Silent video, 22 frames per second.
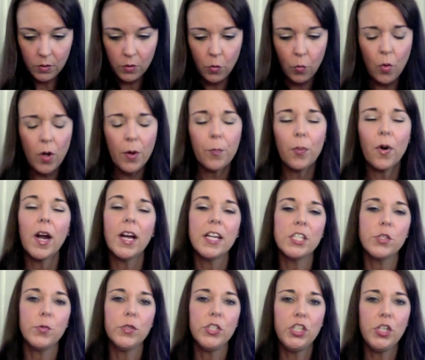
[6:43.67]
What
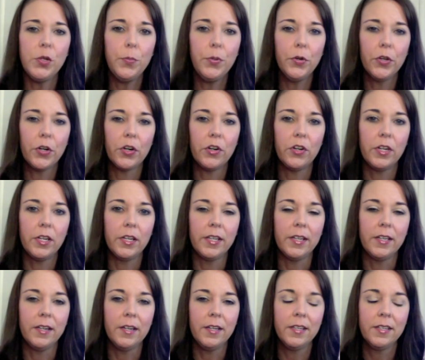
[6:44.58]
price would you put
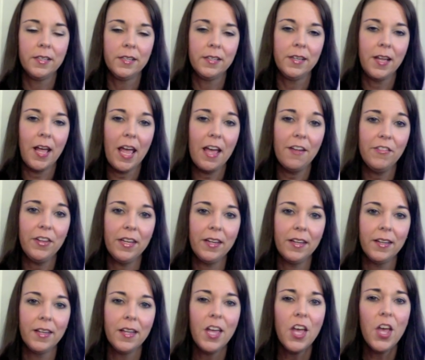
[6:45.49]
on
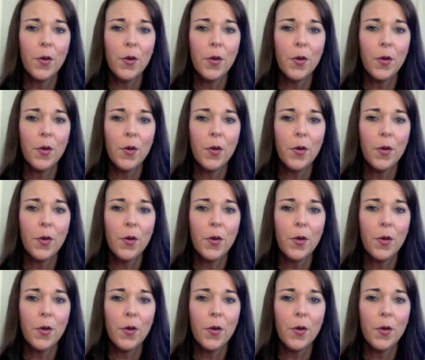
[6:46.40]
having